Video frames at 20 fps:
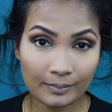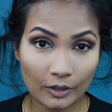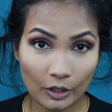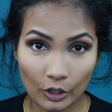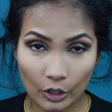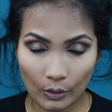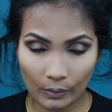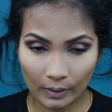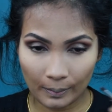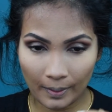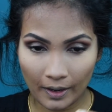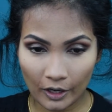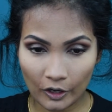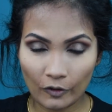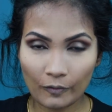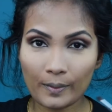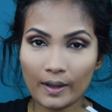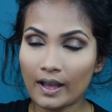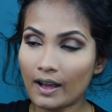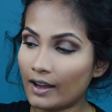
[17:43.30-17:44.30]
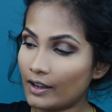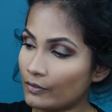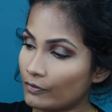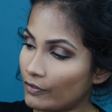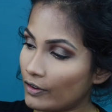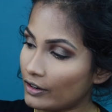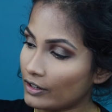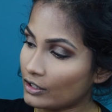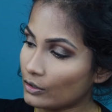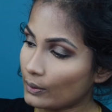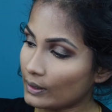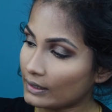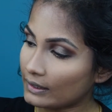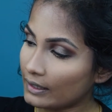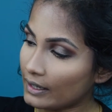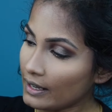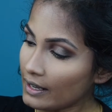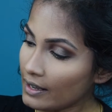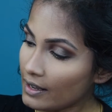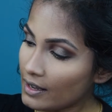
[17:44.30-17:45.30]
lower part of my eye very
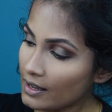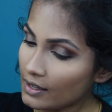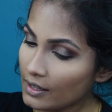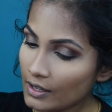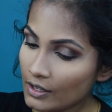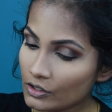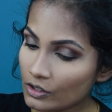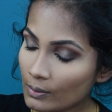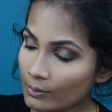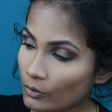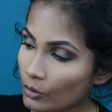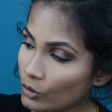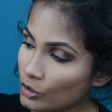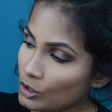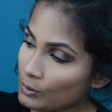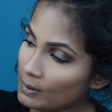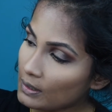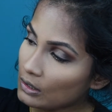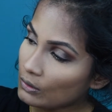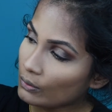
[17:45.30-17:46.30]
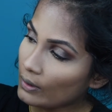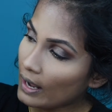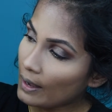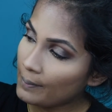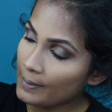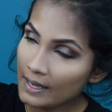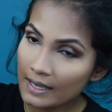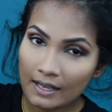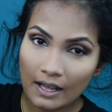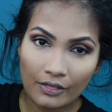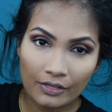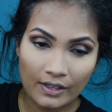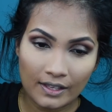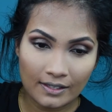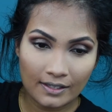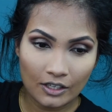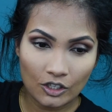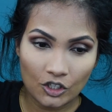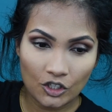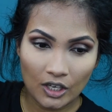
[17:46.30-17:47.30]
quickly. So I'm going to be grabbing this
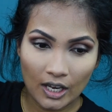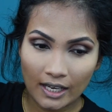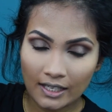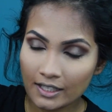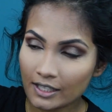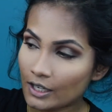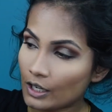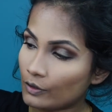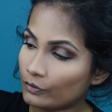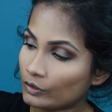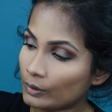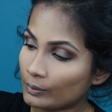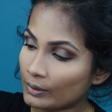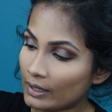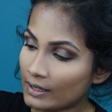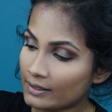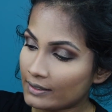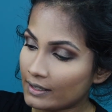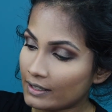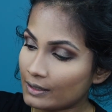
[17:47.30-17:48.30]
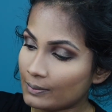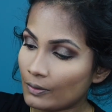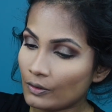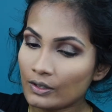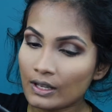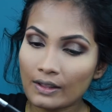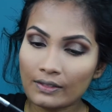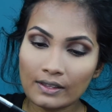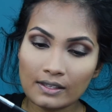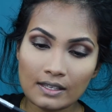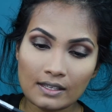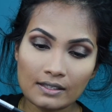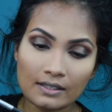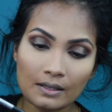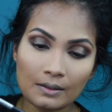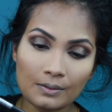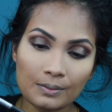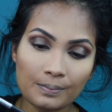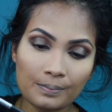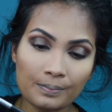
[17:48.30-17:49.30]
shade here from the Anastasia, and this is
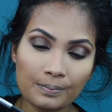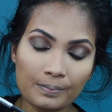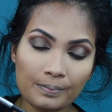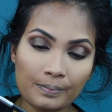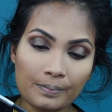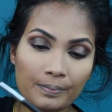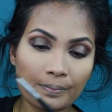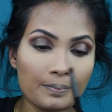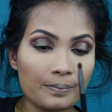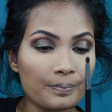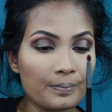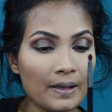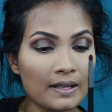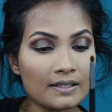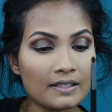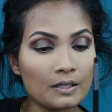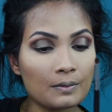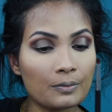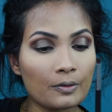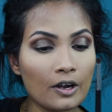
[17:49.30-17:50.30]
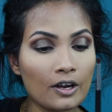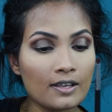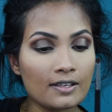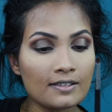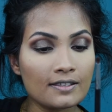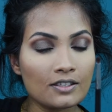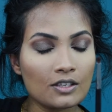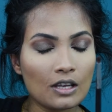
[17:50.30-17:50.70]
the pencil brush,